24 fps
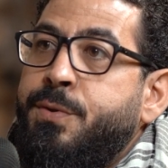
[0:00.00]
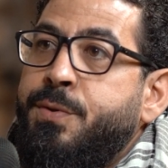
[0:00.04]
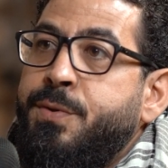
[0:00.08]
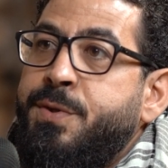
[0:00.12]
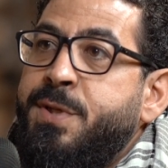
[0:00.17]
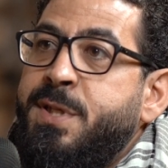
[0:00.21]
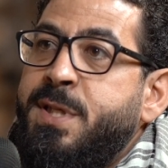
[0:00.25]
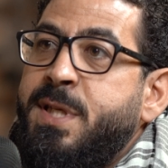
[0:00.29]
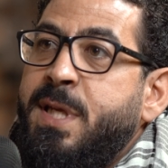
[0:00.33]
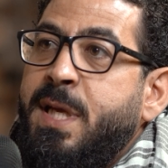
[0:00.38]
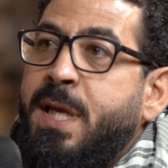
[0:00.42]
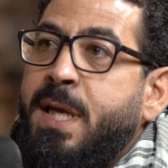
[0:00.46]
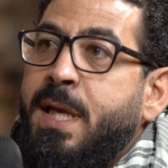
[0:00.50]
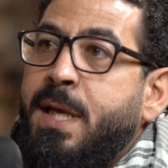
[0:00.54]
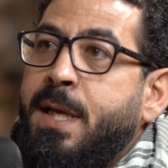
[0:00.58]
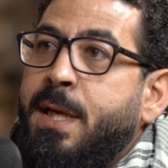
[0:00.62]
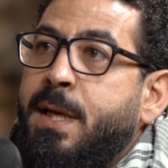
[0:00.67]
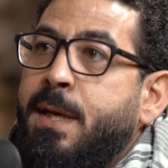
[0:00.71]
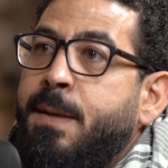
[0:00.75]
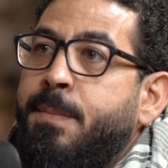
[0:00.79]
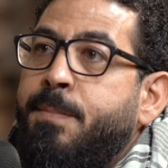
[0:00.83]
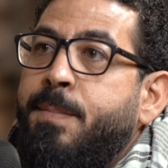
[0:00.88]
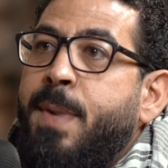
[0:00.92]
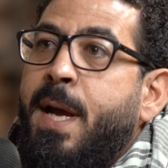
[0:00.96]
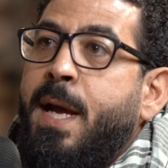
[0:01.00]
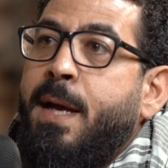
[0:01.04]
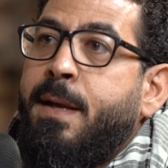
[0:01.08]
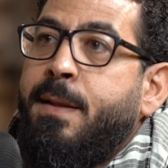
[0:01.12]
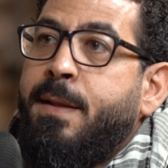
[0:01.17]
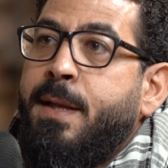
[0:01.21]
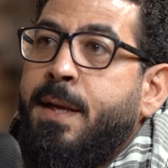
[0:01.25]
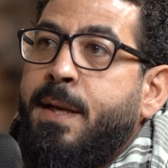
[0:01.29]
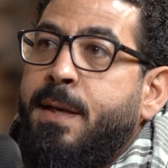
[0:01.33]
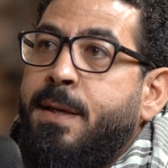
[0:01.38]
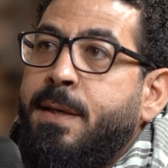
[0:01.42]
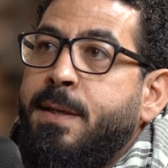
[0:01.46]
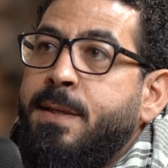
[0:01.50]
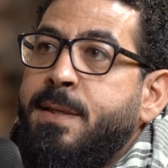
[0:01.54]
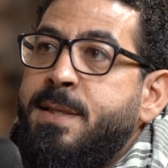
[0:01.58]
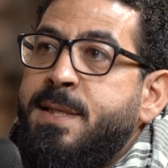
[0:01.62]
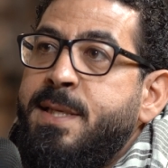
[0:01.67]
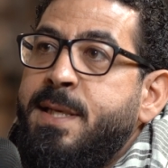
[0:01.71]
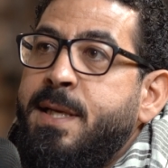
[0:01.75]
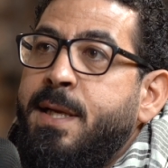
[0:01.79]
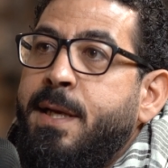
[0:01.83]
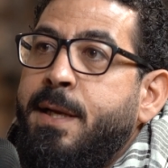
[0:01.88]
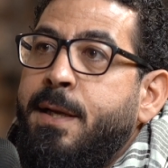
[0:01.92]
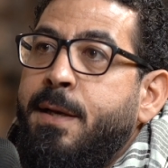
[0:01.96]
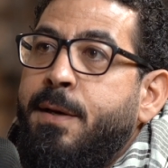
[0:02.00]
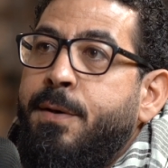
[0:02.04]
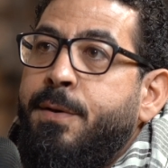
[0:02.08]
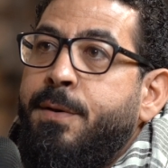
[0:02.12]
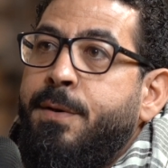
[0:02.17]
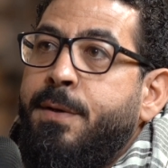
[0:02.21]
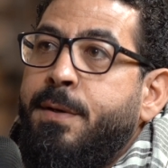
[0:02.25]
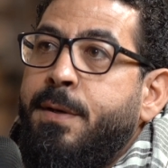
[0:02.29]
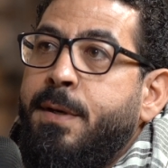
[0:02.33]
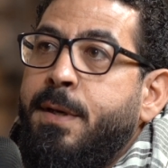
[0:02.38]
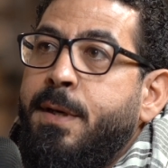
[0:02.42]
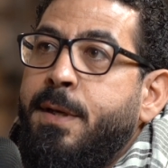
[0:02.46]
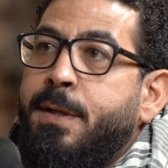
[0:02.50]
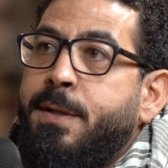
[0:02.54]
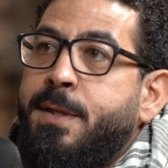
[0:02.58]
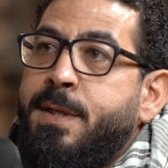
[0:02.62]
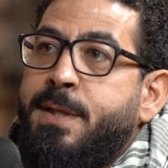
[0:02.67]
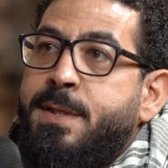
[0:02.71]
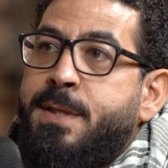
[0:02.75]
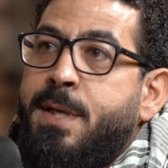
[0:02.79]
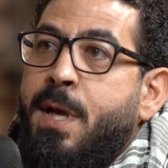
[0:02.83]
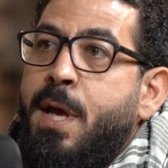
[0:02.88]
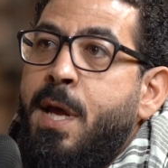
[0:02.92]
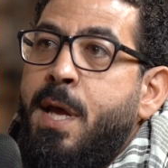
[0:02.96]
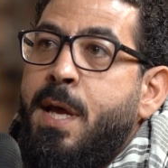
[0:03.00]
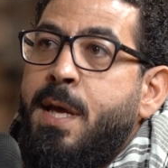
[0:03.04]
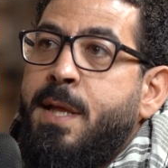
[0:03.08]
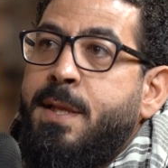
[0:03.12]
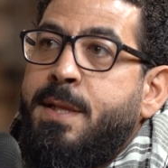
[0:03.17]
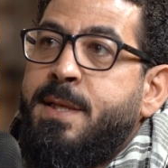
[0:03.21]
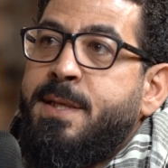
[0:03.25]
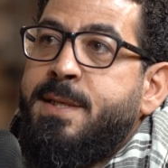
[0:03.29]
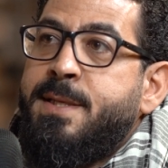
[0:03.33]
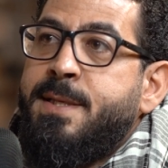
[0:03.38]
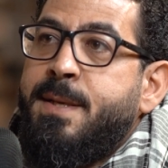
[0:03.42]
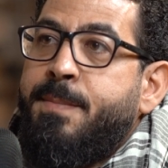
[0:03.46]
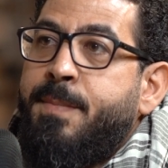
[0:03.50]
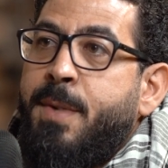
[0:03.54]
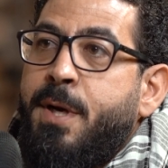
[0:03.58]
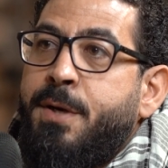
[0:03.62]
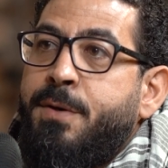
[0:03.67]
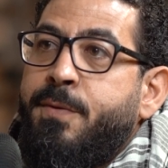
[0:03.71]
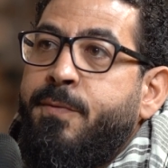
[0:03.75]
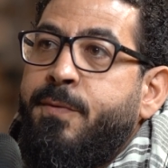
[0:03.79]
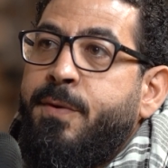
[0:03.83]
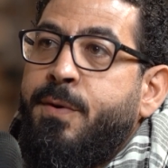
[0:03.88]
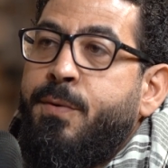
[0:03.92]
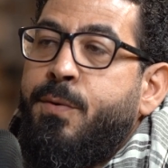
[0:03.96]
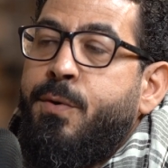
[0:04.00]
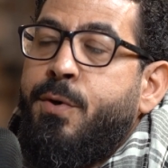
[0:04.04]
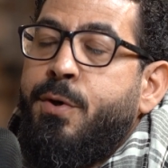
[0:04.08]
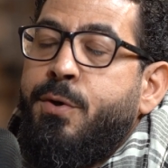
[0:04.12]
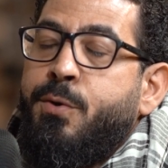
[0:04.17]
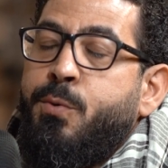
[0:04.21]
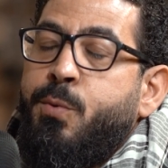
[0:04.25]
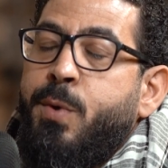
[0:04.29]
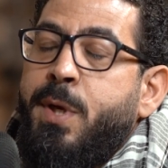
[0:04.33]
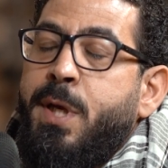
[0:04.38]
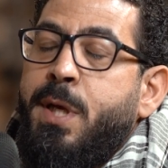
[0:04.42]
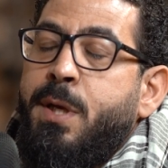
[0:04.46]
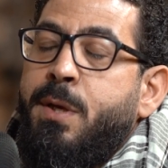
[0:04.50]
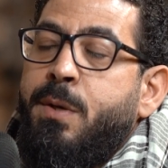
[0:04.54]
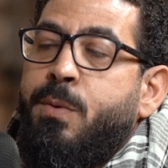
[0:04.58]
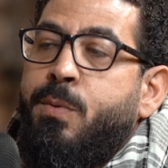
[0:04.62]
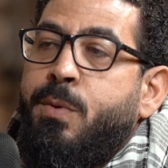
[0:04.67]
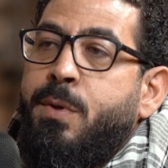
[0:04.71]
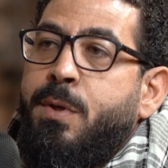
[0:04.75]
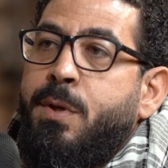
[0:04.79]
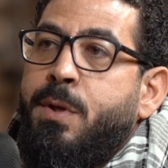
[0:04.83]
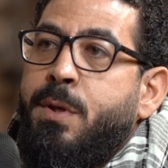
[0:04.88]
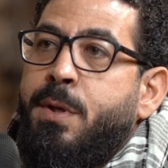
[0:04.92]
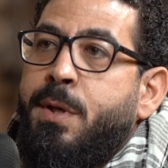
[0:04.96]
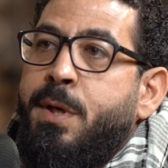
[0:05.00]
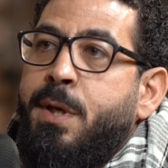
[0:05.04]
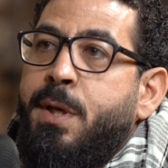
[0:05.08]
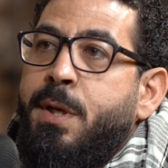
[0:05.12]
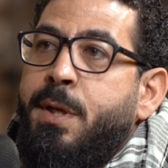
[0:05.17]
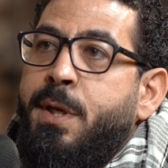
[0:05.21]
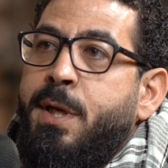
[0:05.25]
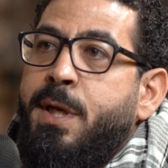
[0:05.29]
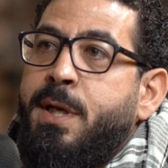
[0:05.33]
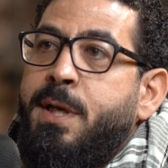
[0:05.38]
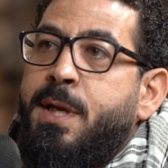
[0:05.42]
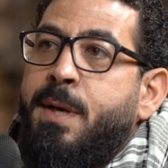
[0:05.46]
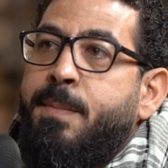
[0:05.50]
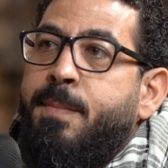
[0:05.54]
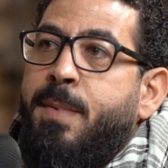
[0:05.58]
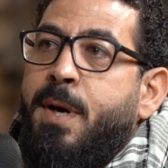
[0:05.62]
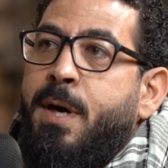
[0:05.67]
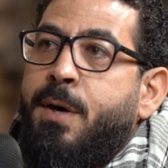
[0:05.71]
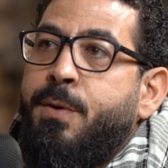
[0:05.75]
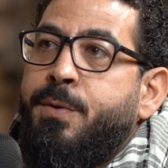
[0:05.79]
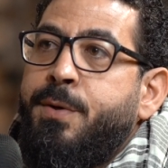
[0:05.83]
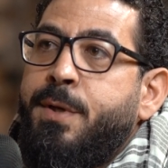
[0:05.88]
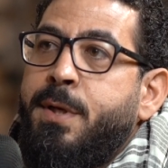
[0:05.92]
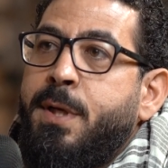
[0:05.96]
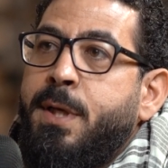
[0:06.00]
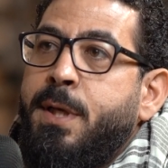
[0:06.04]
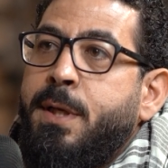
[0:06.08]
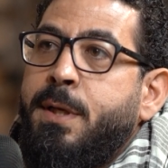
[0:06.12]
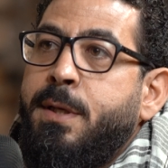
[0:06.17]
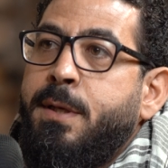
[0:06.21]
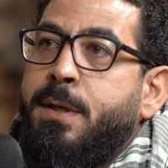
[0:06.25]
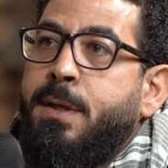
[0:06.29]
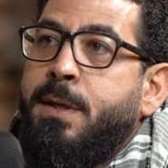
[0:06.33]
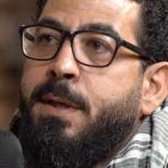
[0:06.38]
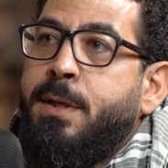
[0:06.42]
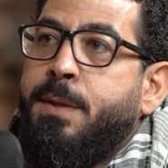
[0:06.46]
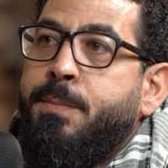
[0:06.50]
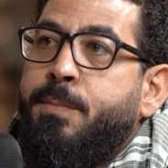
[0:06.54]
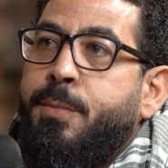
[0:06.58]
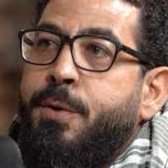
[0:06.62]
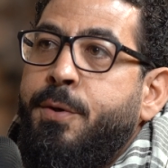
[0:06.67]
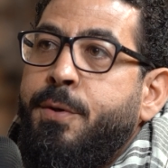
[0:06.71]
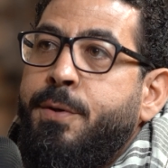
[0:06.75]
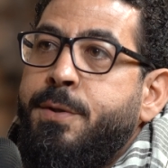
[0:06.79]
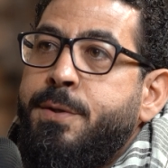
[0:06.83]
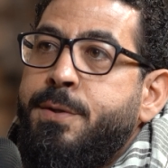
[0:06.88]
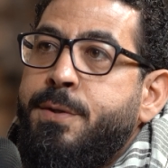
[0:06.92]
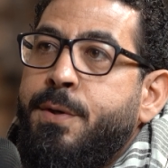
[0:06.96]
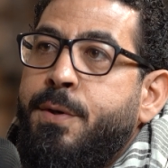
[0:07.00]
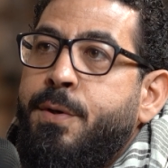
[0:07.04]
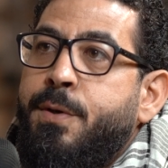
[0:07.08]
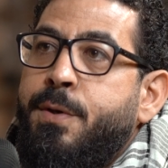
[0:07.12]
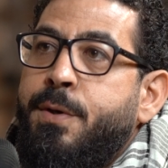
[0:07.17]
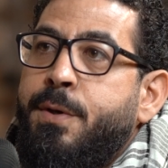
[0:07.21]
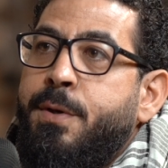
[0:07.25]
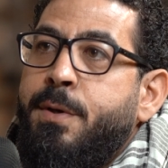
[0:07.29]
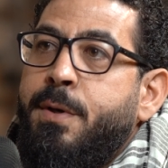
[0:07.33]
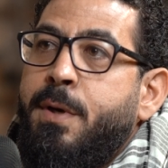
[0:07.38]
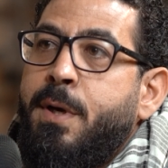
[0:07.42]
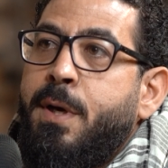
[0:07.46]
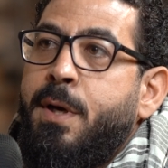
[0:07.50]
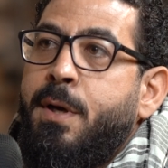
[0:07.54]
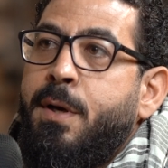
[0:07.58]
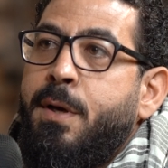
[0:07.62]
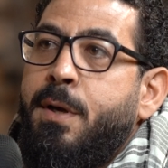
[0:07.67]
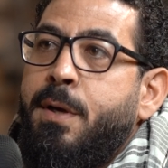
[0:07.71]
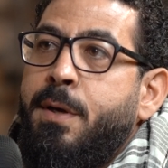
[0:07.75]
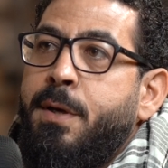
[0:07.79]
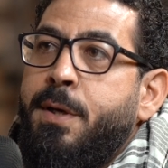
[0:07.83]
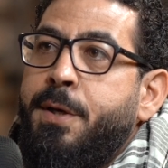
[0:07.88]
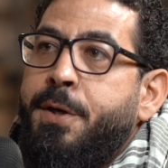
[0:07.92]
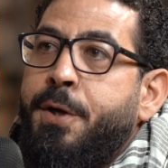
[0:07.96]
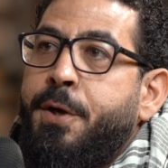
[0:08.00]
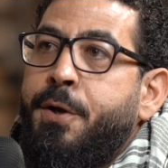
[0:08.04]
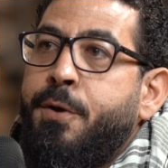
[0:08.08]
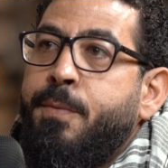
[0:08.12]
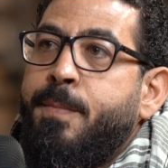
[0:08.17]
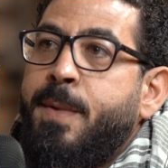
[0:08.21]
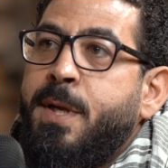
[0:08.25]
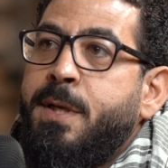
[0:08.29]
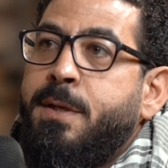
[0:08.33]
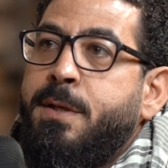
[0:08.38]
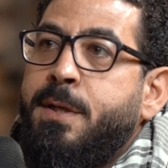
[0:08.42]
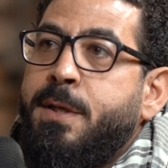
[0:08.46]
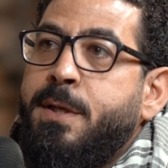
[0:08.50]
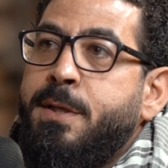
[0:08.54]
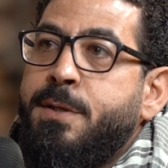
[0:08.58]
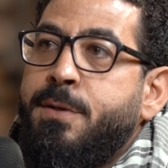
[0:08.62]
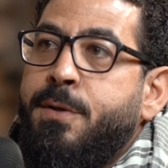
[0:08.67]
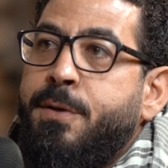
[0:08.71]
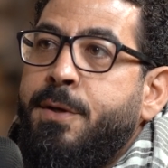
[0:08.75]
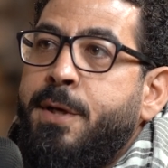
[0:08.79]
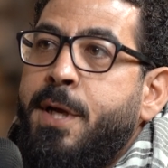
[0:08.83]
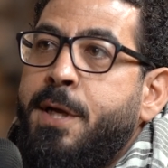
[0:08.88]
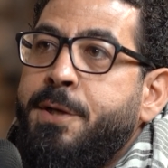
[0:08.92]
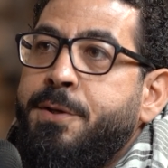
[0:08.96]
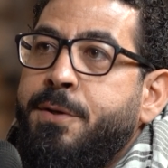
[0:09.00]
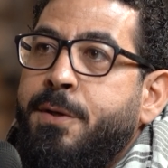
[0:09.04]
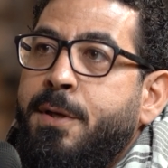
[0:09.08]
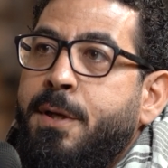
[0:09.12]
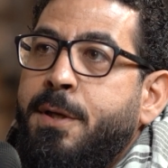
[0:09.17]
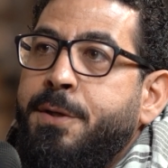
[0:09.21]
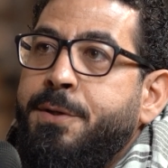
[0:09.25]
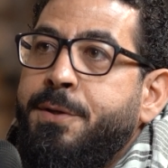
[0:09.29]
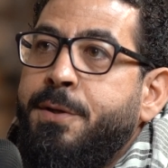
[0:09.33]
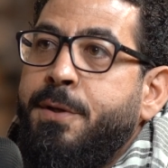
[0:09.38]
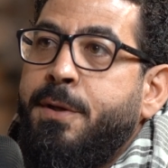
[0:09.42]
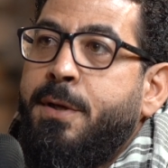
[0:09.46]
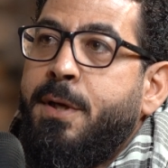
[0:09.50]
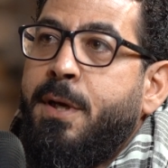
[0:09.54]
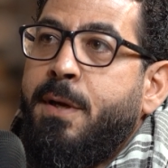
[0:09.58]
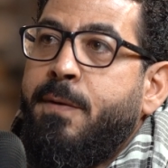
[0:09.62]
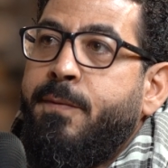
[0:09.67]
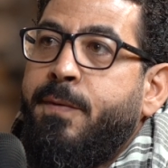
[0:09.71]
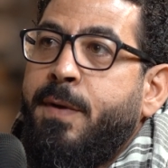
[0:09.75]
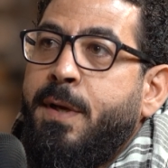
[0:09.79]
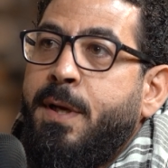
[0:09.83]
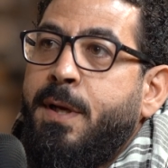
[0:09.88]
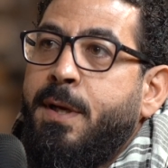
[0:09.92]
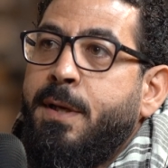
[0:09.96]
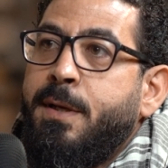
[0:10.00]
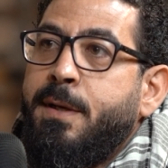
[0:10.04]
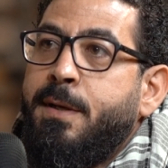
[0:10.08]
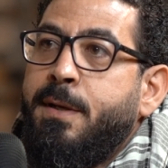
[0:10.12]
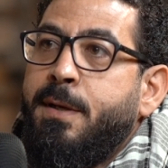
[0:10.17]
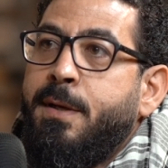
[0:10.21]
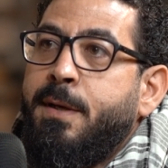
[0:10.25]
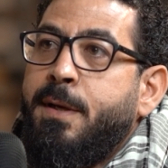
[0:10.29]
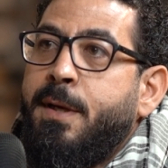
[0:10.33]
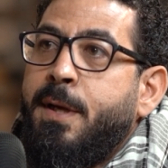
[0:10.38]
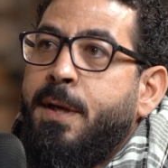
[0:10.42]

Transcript: see back there in Syria, or this is a part of the world we read about in books or documentaries on National Geographic. And